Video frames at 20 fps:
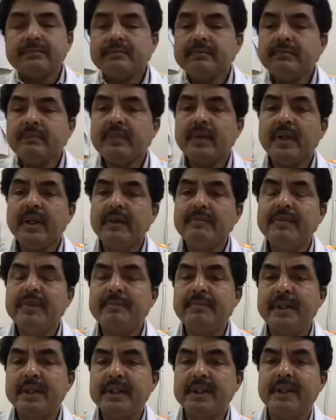if the
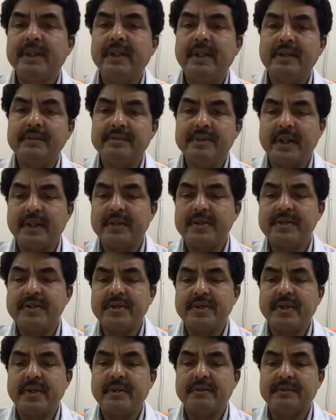patient gives the history
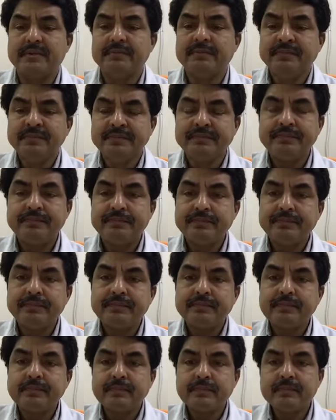of
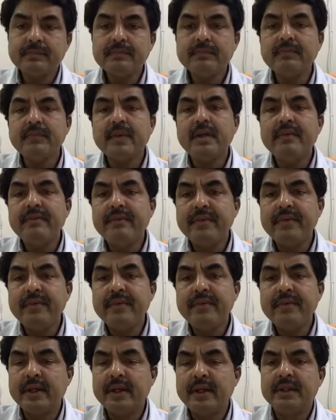
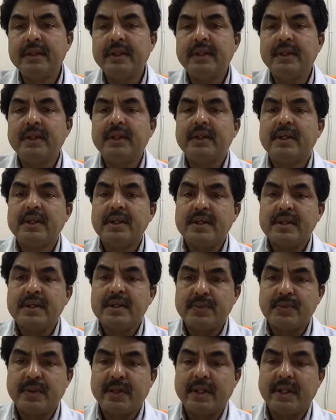fever,
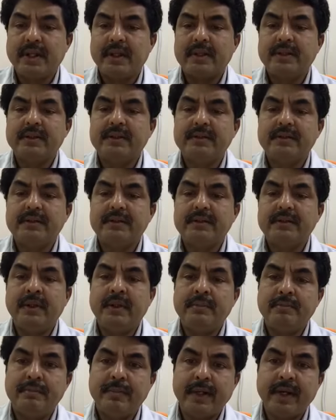swelling,
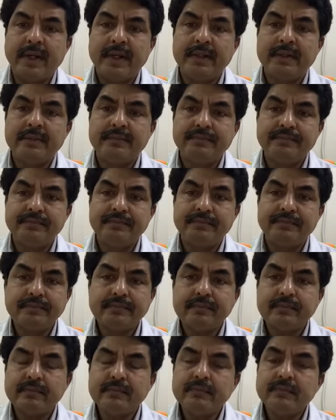pain
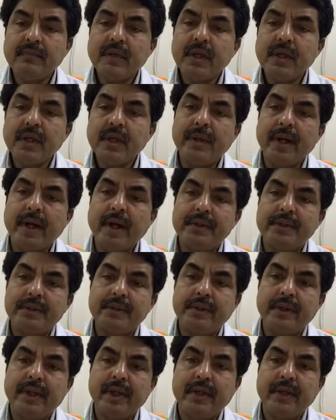prior to the
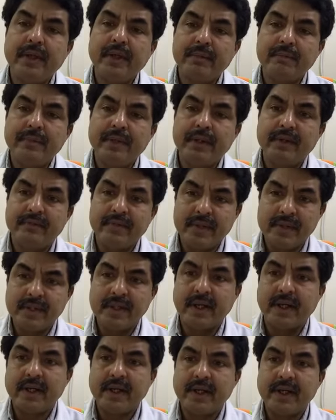development of the
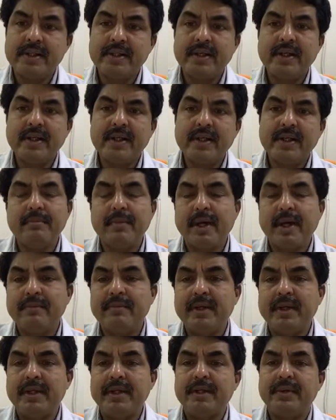sinus, it may be
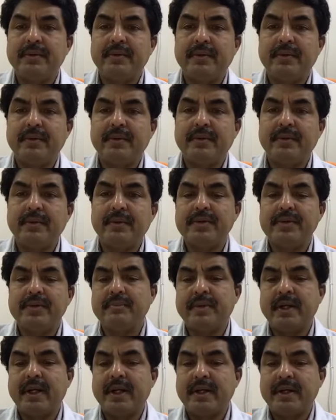due to the
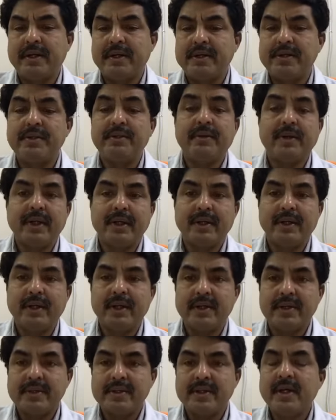osteomyelitis. You can
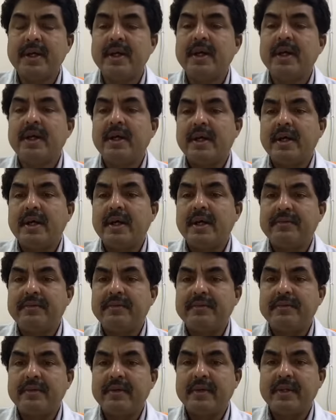guess. If
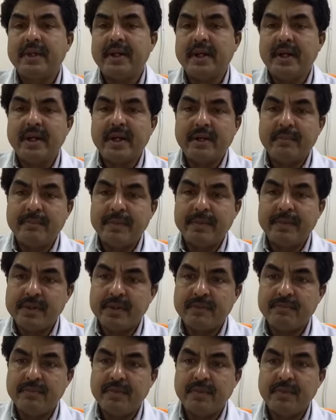the dead piece
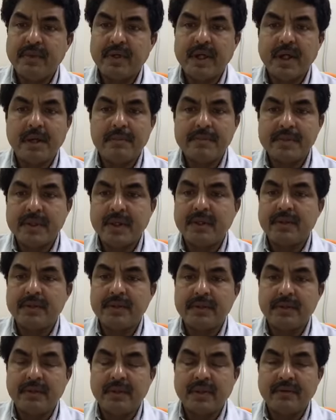of bone comes out
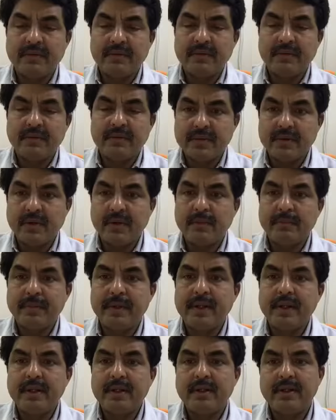through the fistula
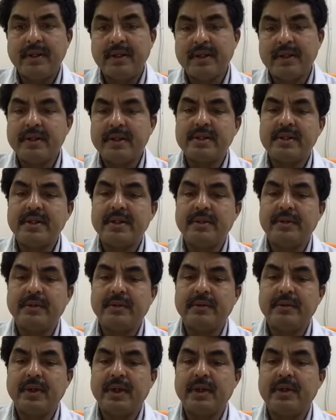opening, it is due to
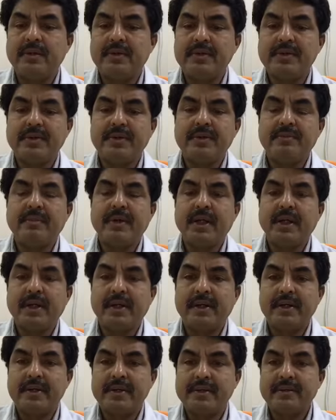the
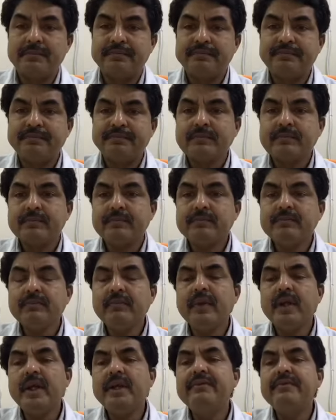osteomyelitis.
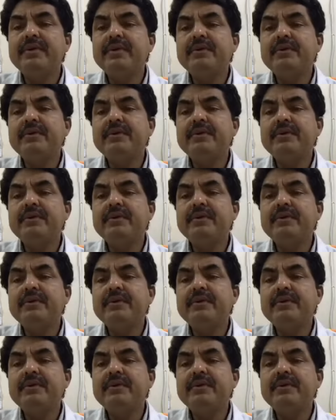If you